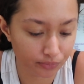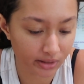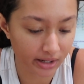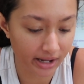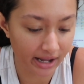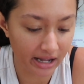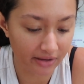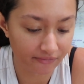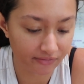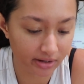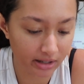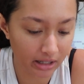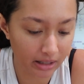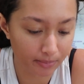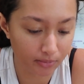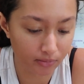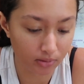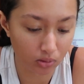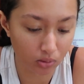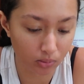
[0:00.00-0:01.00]
1/2
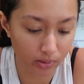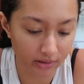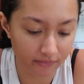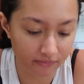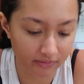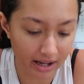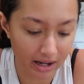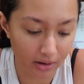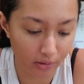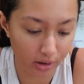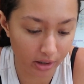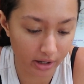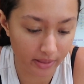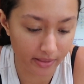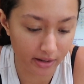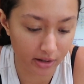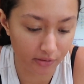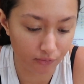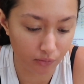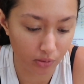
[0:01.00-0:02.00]
cup of whole wheat flour
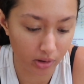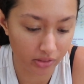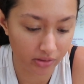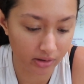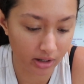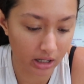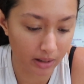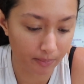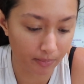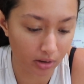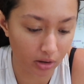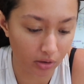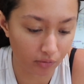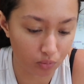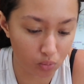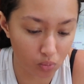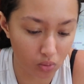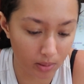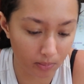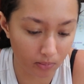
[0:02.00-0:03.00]
and then 1/4 cup
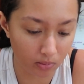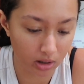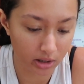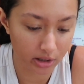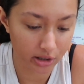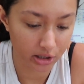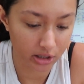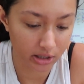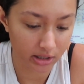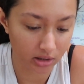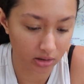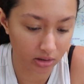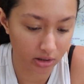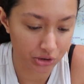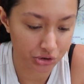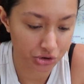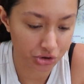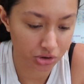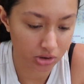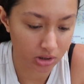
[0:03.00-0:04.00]
of warm water in a
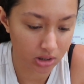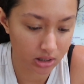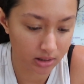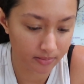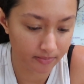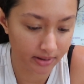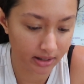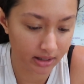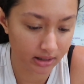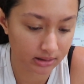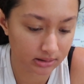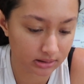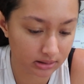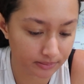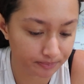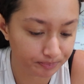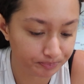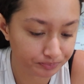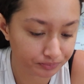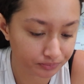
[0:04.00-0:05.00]
large jar. Mix.
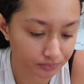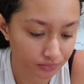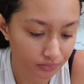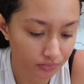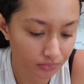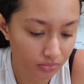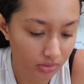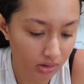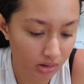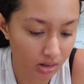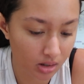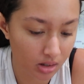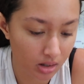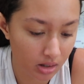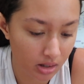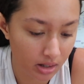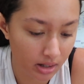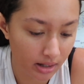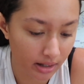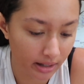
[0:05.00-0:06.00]

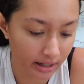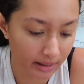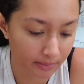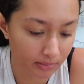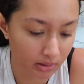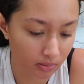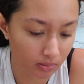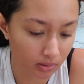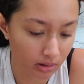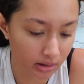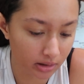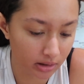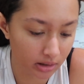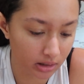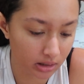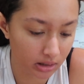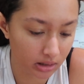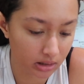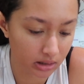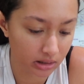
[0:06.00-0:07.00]
Add more
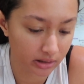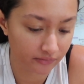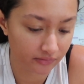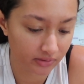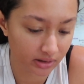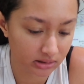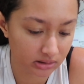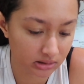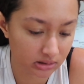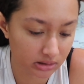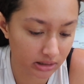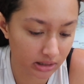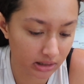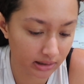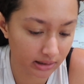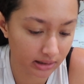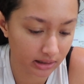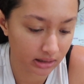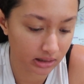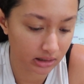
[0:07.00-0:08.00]
water if
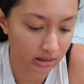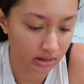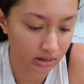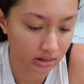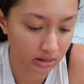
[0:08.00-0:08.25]
necessary.